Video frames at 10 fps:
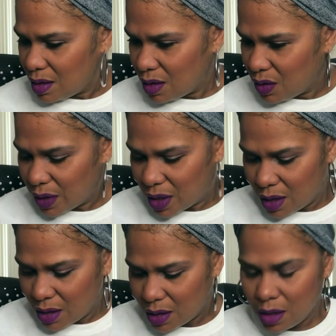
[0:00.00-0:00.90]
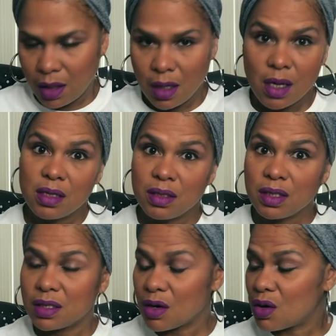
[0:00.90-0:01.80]
Okay,
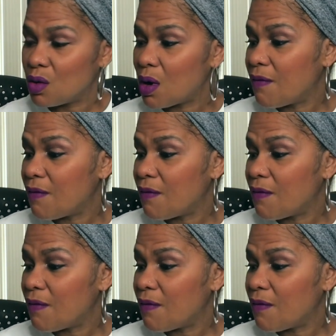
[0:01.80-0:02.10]
so